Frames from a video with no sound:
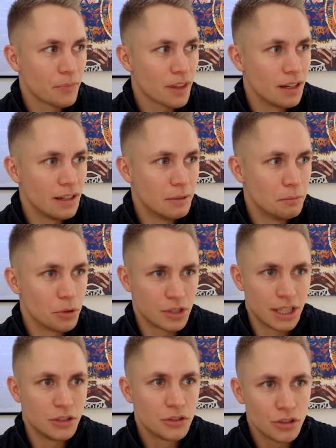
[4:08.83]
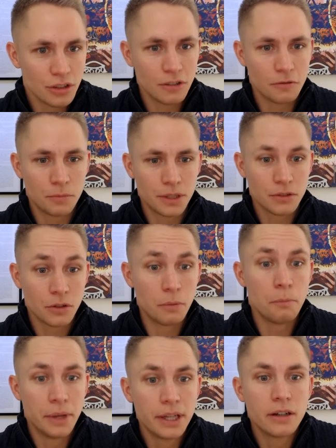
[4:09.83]
um, potential of
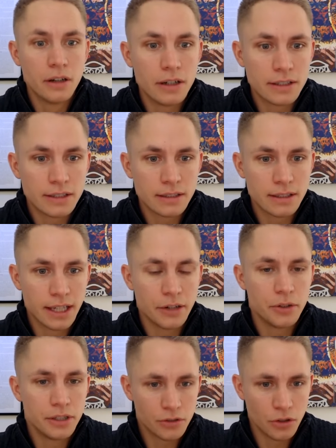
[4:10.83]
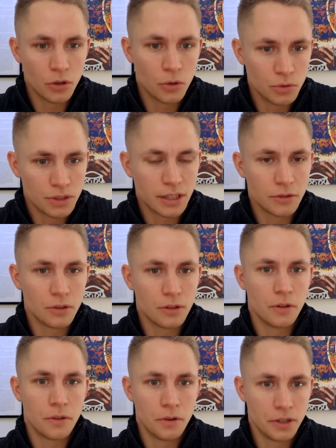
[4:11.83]
Bitcoin because there is no central
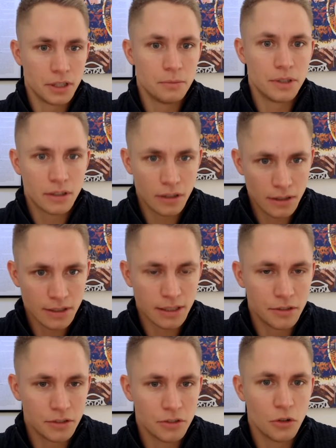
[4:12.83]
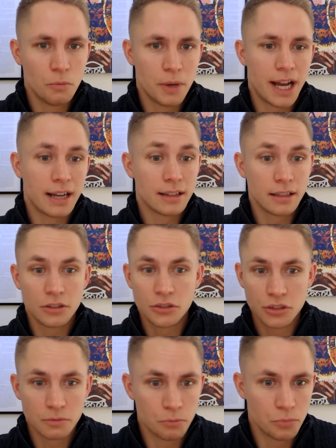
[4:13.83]
authority, because there is no bank that could
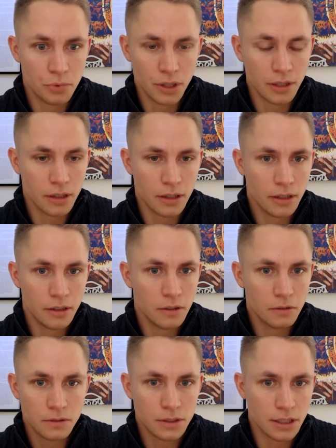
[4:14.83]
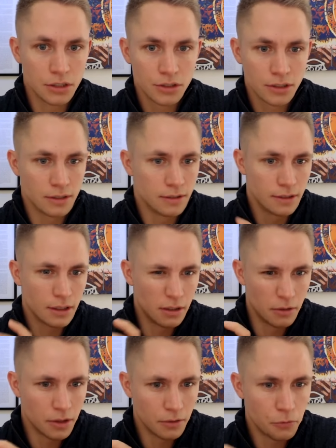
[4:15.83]
just, uh, uh, you know, that can
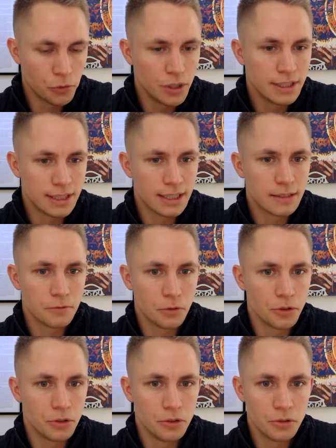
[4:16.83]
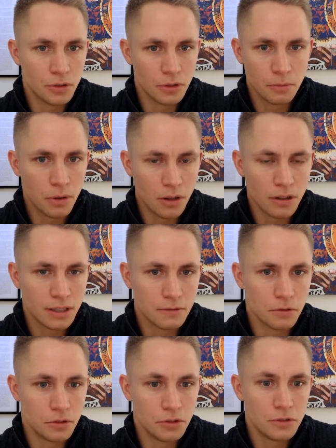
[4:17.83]
uh, freeze it for you or block it
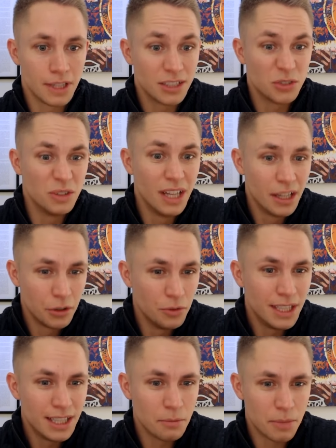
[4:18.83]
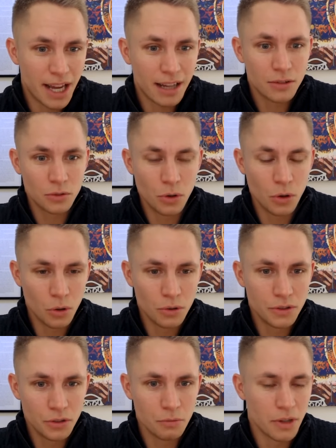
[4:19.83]
for you. That you you need a bank to hold
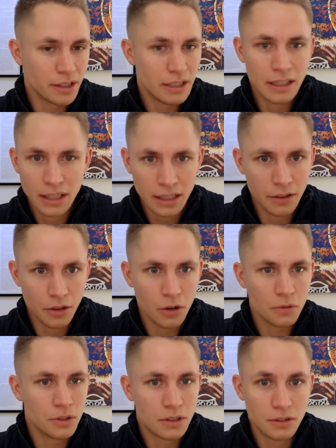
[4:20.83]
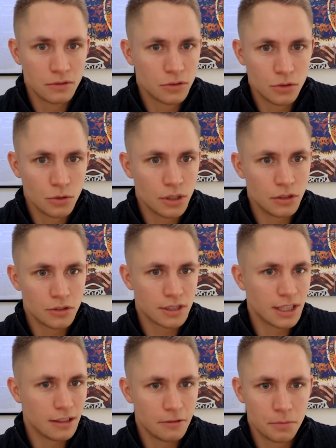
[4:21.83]
your money. No, you can do it
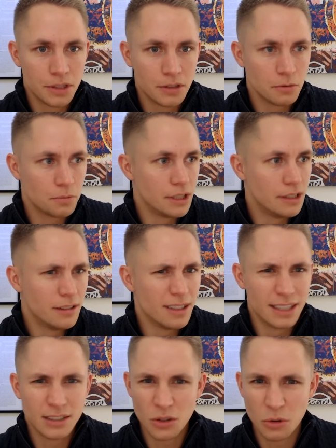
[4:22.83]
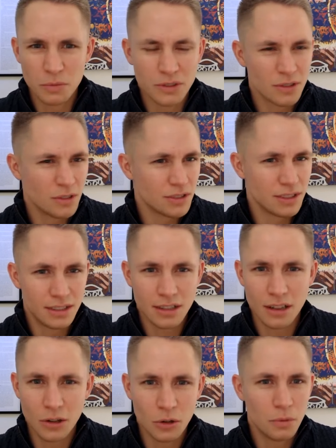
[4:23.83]
yourself, peer to peer, and it's open source and it's
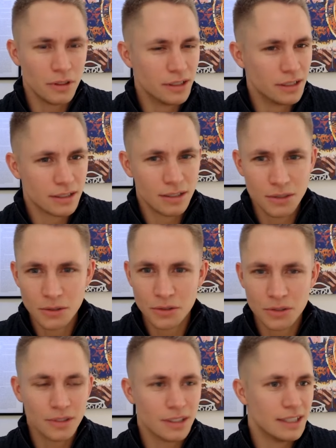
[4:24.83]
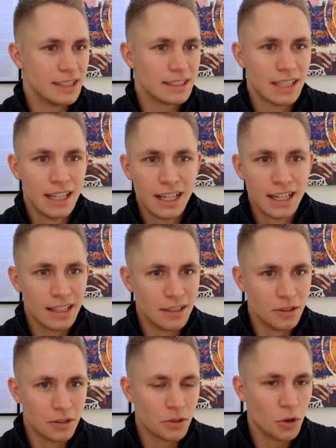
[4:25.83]
global and it's neutral and it's you
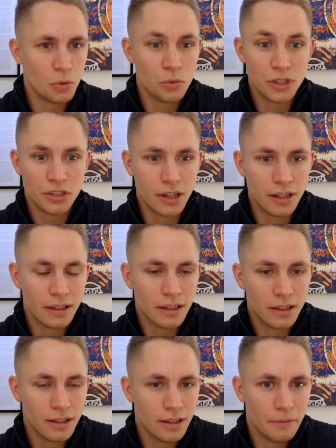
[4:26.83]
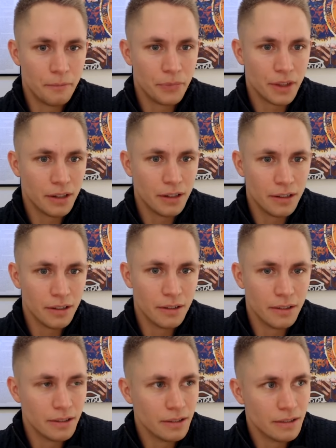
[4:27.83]
know no uh, um, uh,
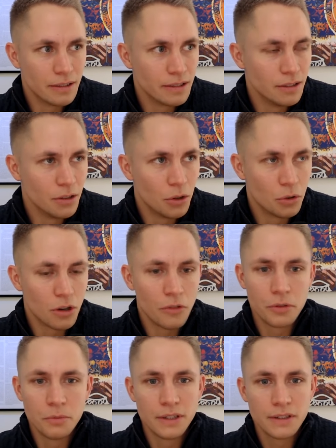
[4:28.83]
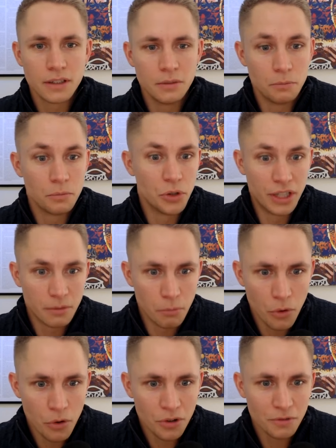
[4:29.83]
uh, no government can print
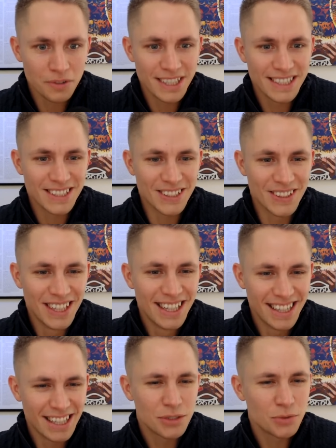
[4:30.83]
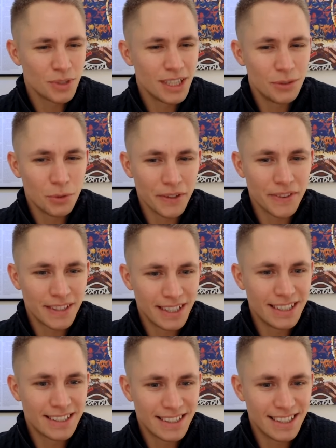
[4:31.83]
more of it. So that's really what
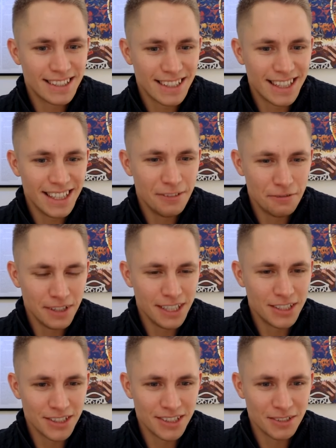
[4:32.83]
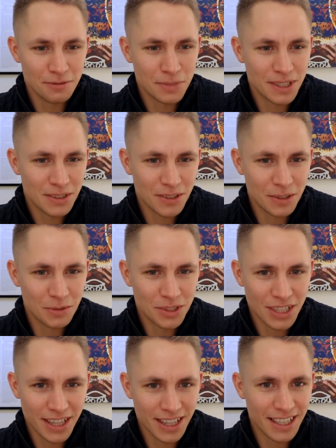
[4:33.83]
these these key features of Bitcoin,
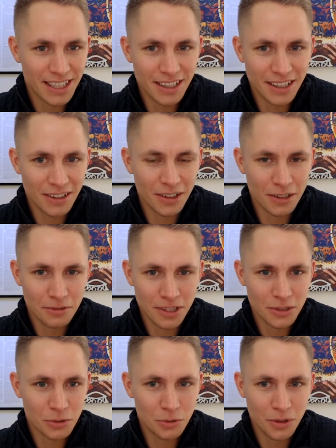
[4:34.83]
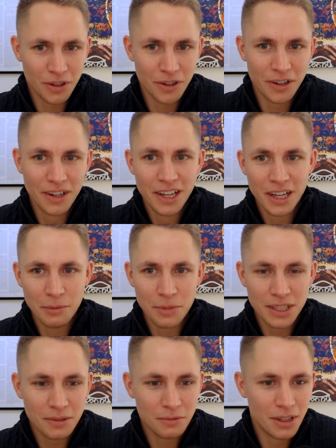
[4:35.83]
which I think all of us who are a
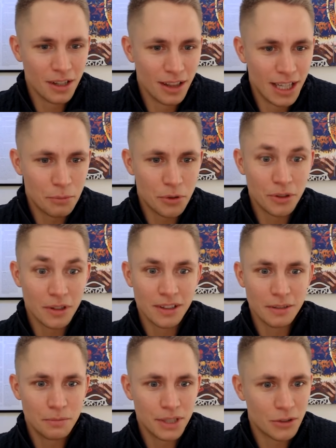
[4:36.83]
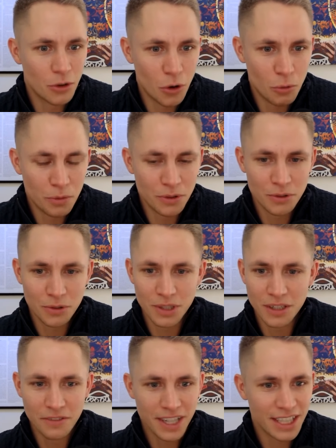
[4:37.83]
bit liberal, a bit open to
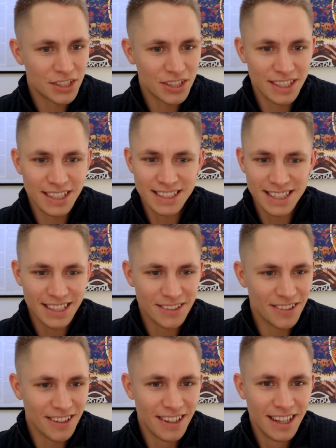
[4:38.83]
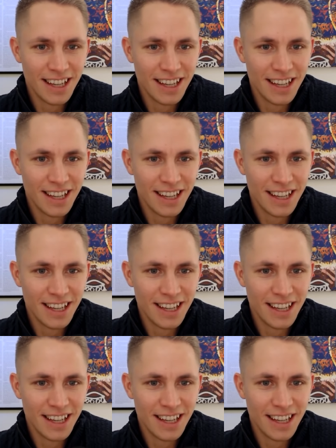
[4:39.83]
innovation, etc.